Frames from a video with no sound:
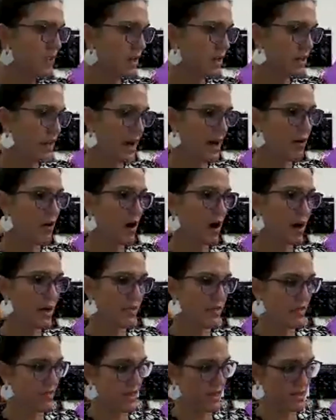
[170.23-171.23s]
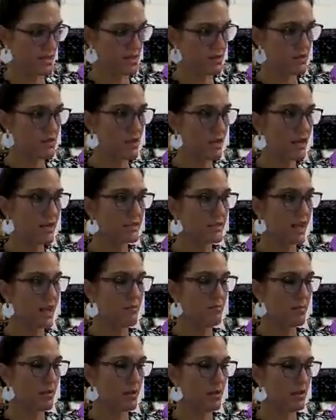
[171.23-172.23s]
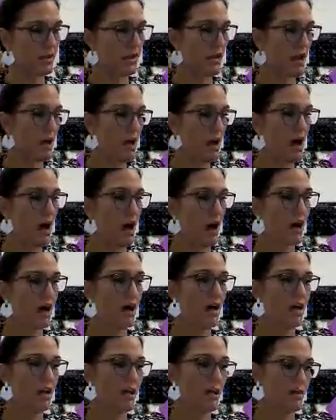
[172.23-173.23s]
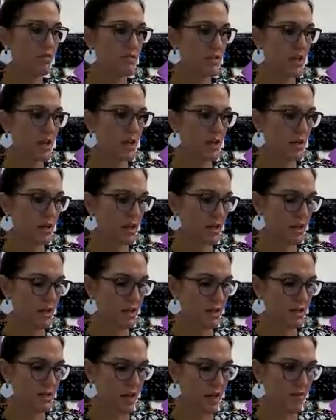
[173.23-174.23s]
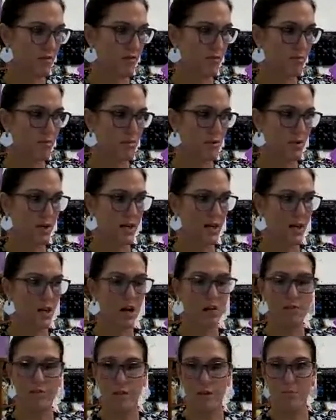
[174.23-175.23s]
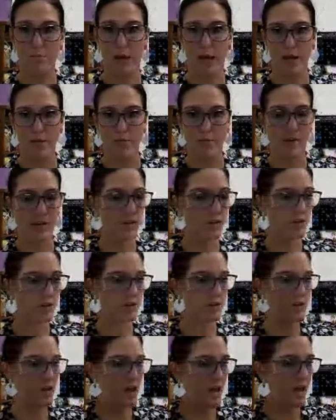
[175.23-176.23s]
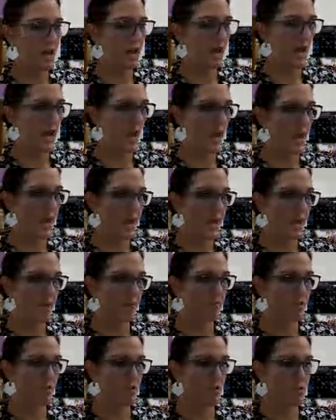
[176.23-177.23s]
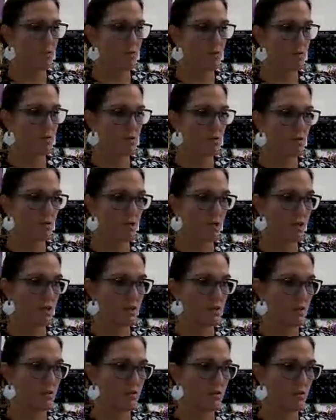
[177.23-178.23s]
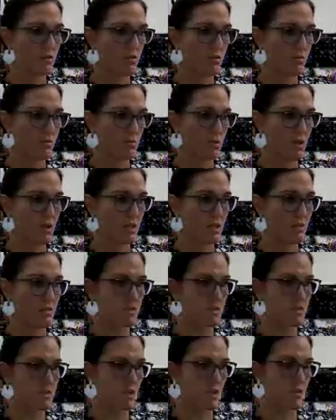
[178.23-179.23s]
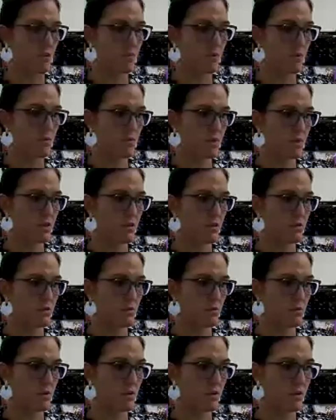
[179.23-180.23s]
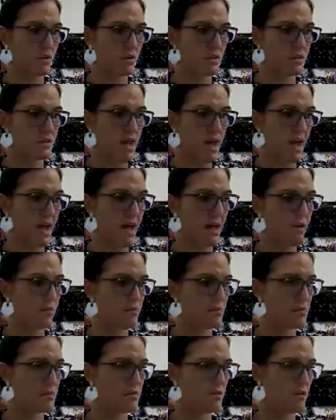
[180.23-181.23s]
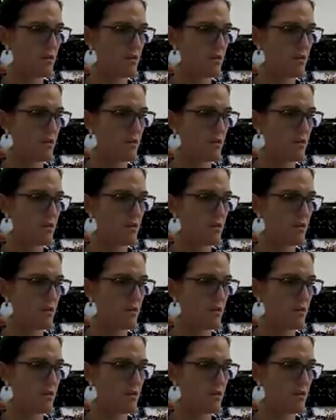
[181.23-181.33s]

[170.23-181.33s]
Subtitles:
Now, on this example, all I've done is I've printed off the papers and I've used these re-stickable, reusable tabs.